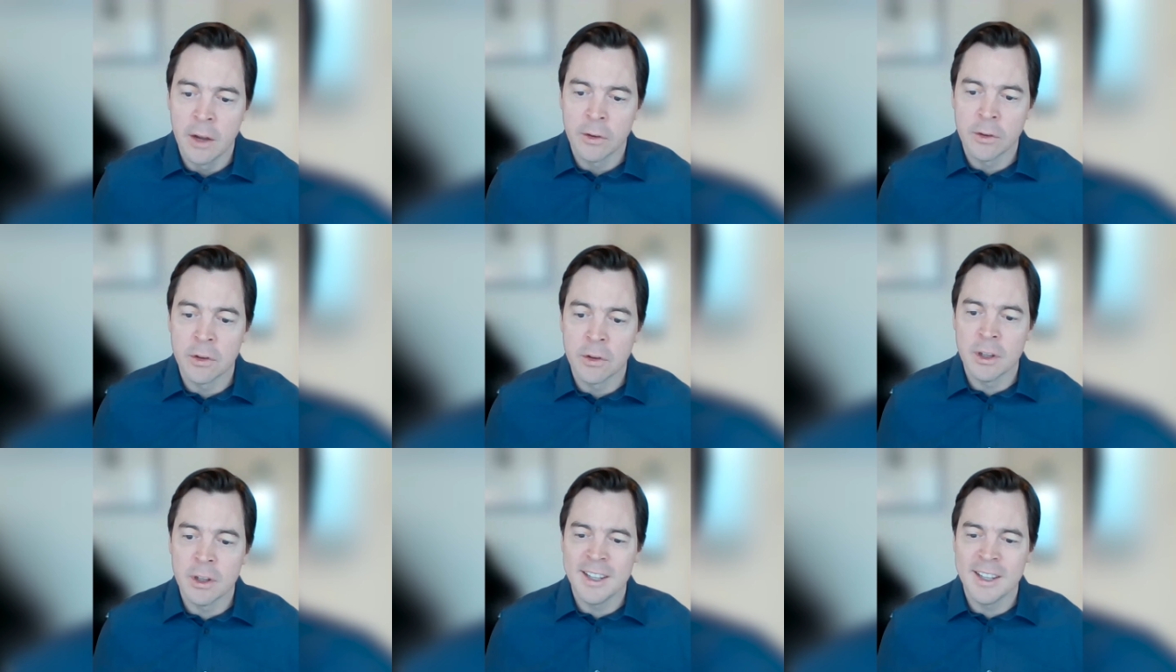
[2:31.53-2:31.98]

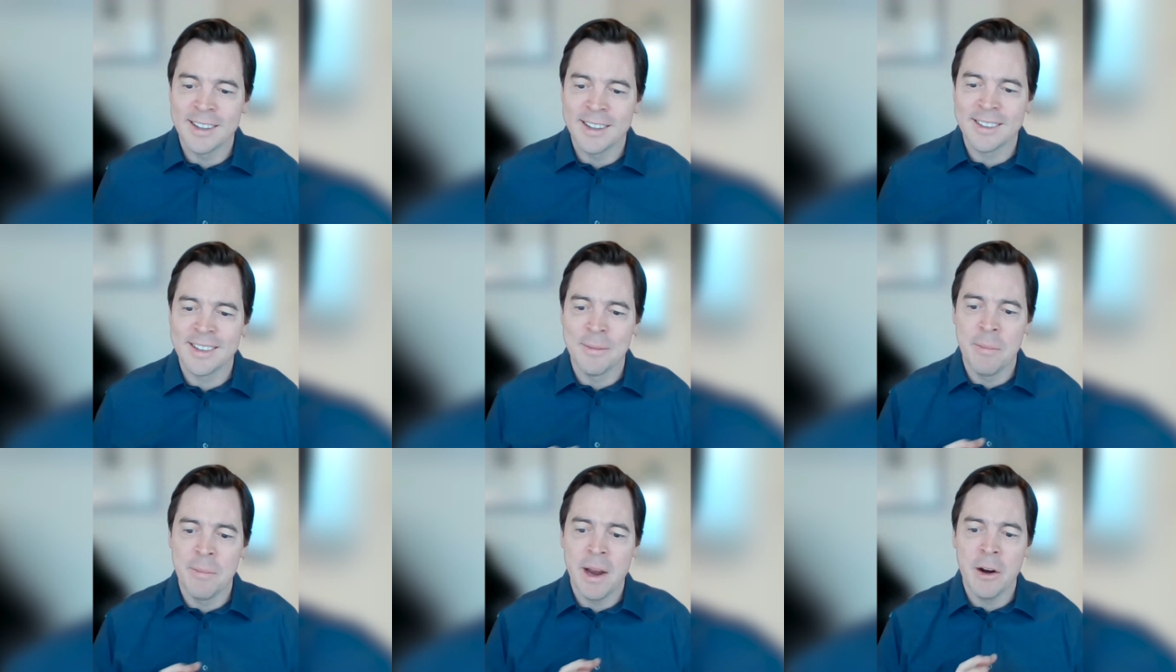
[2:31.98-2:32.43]
So really,
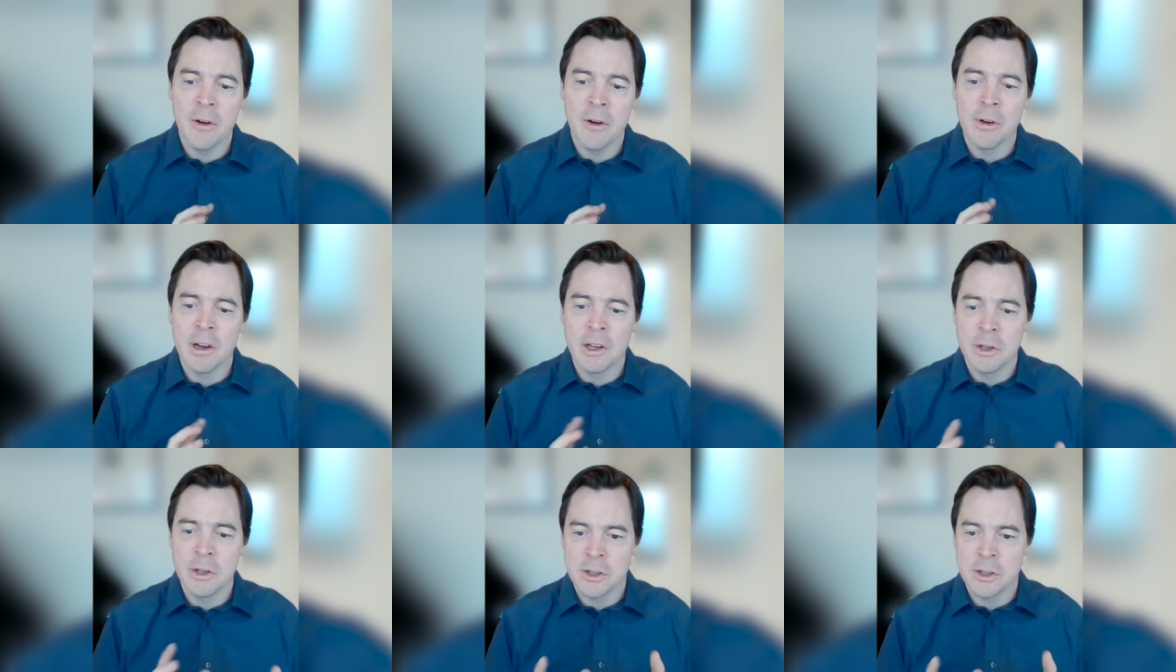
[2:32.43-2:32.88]
it's a
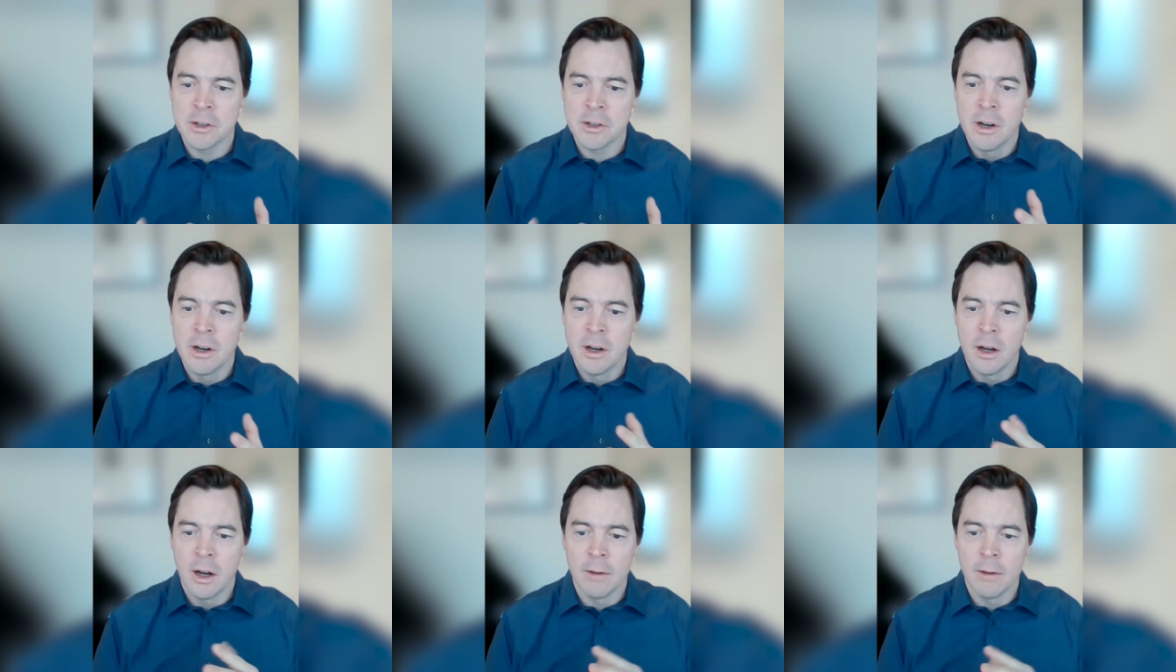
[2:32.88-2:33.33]

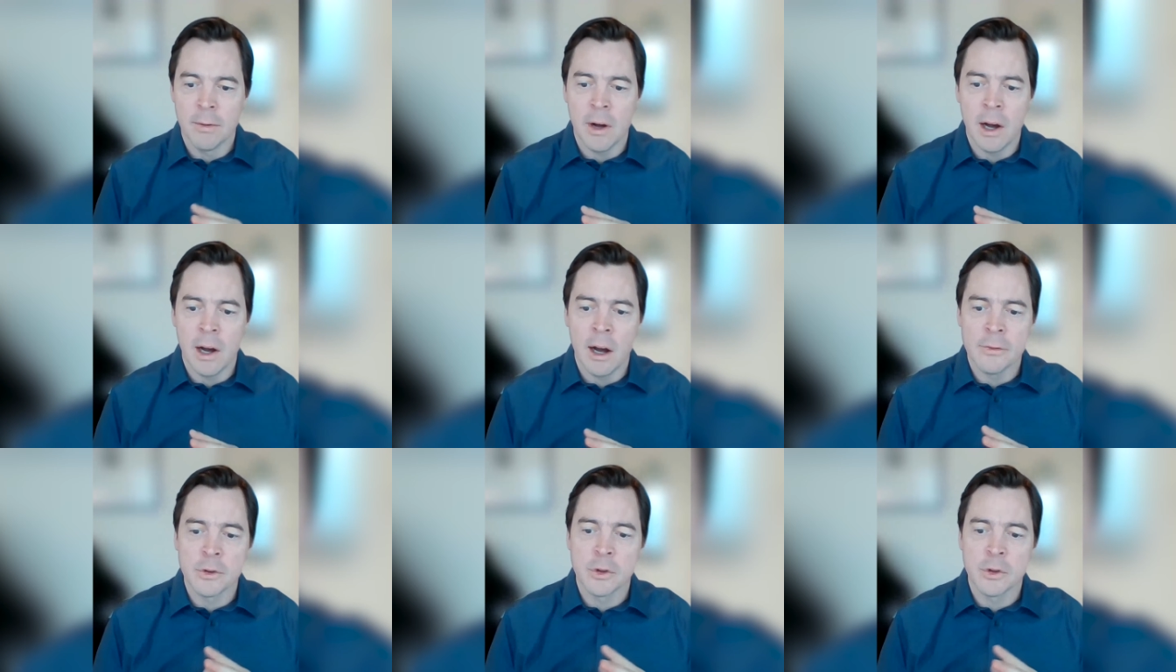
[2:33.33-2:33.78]
marriage of
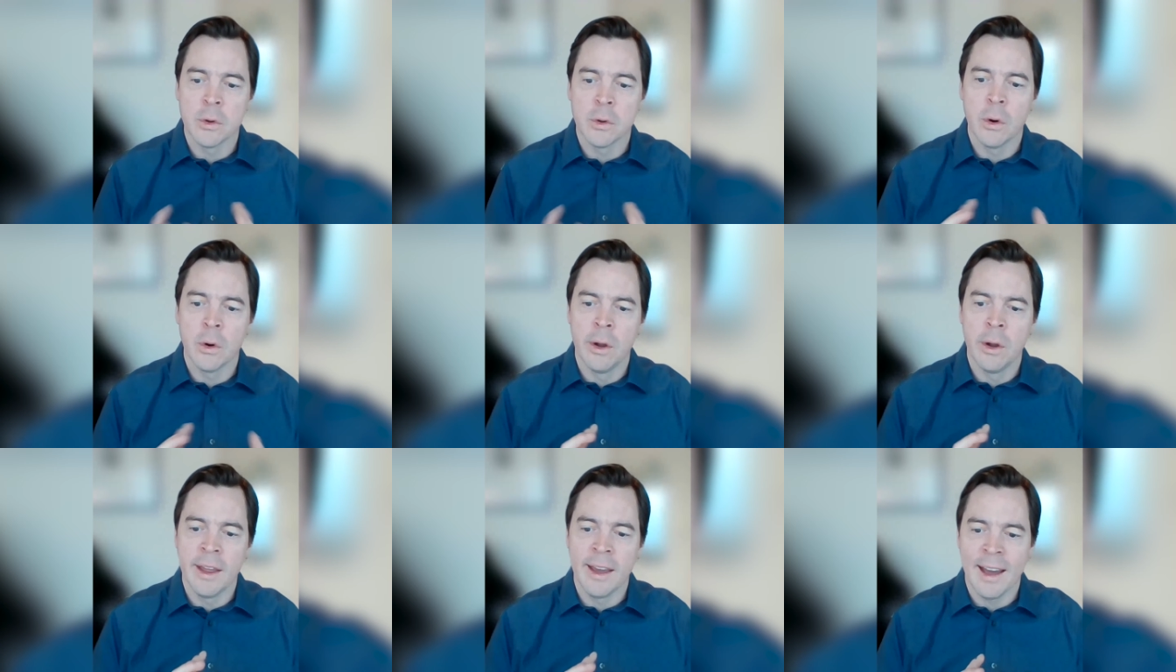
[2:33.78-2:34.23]
offshore
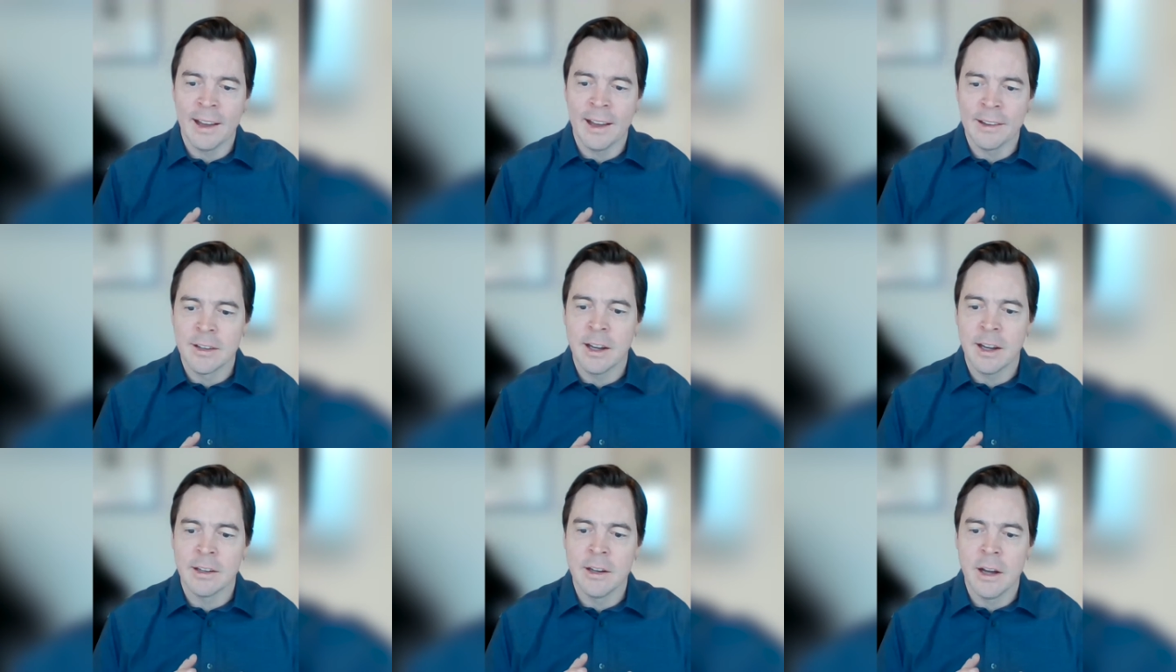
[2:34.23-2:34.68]
oil and
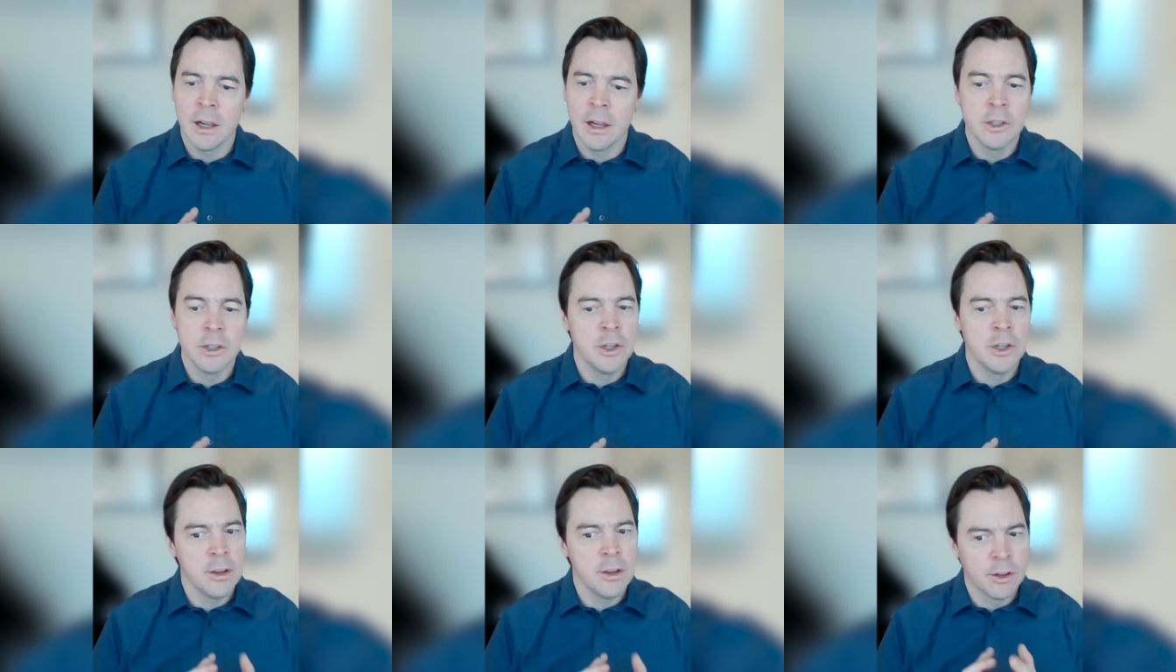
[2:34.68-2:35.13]
gas
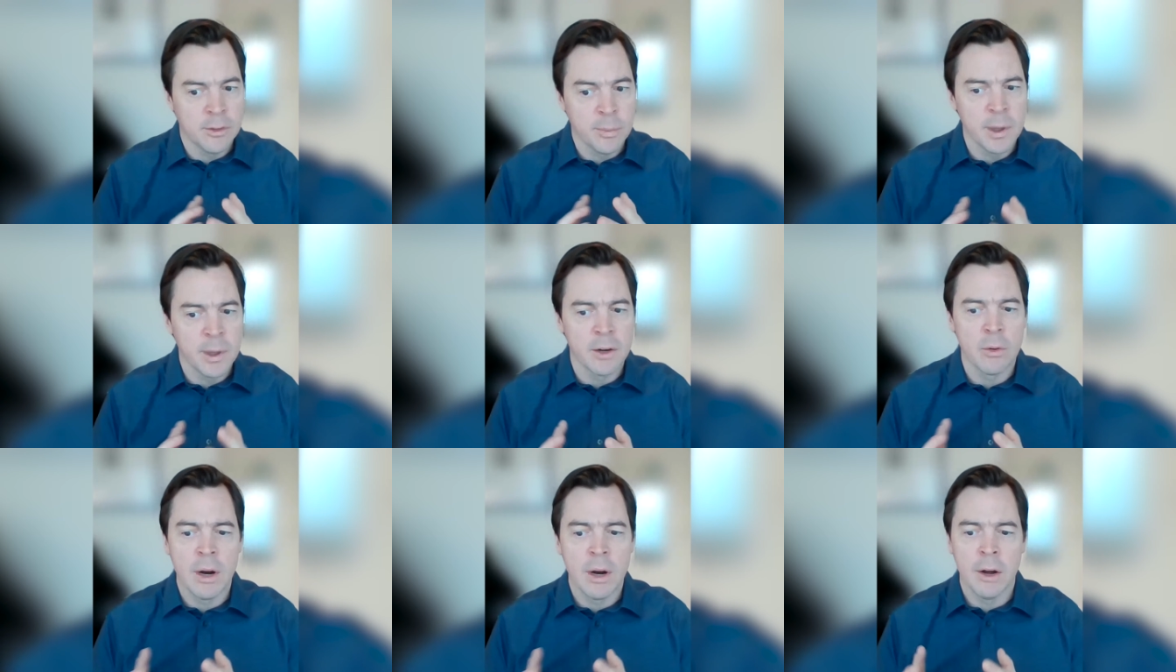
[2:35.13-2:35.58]
technology that's
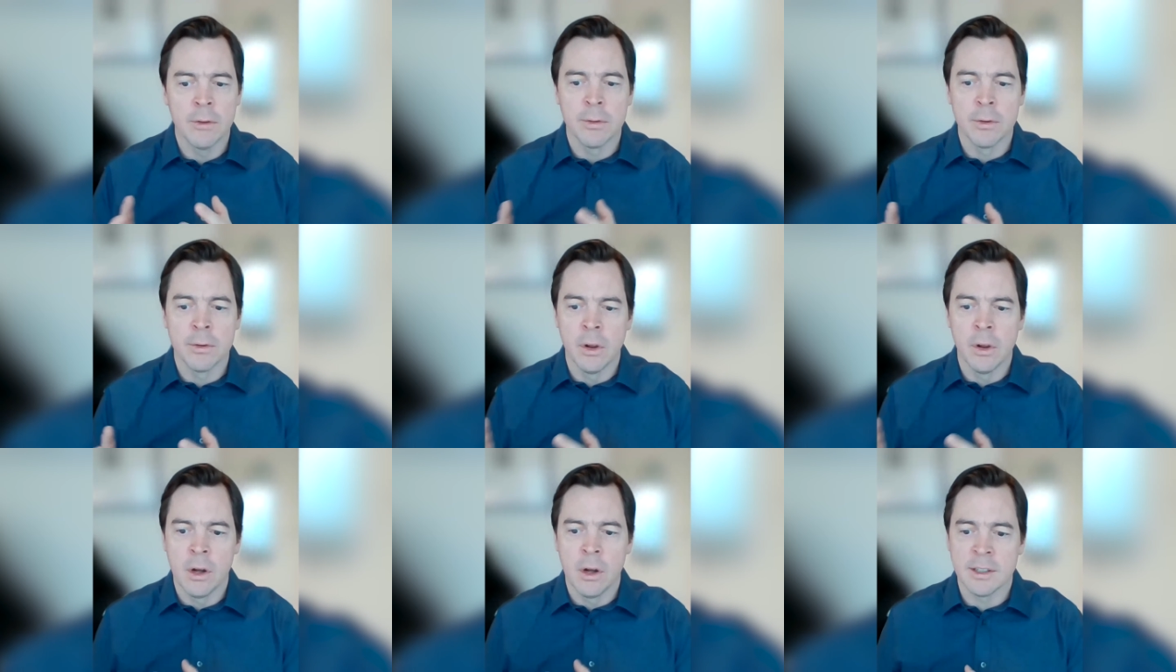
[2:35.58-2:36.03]
been around
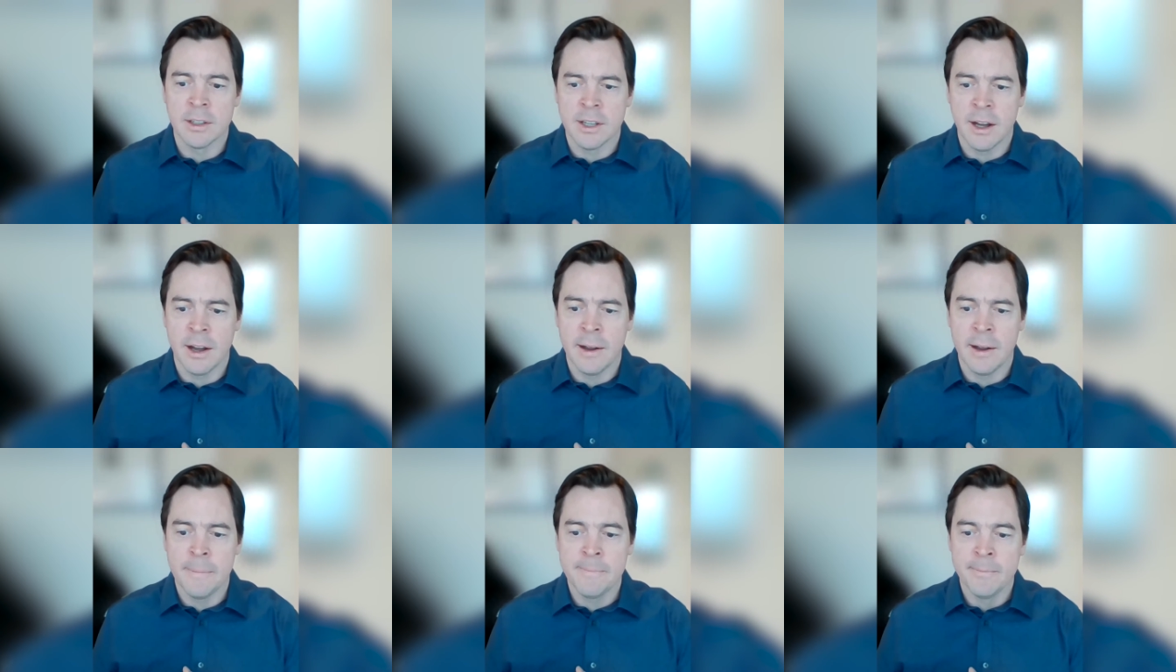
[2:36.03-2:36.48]
for a long
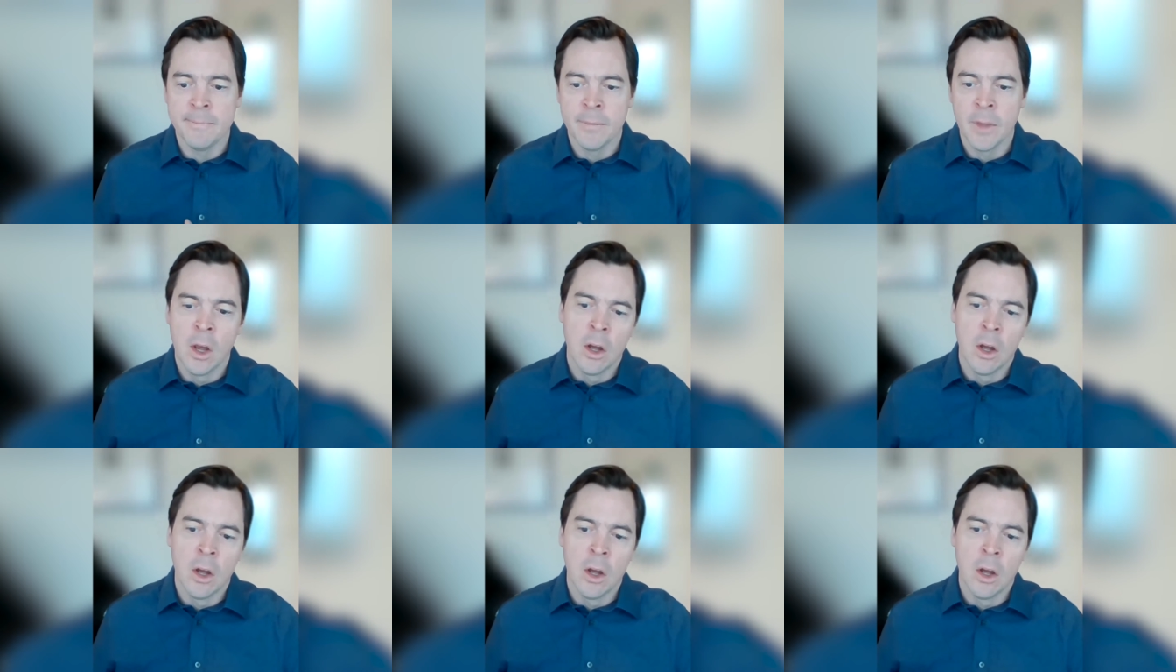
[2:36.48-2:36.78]
time,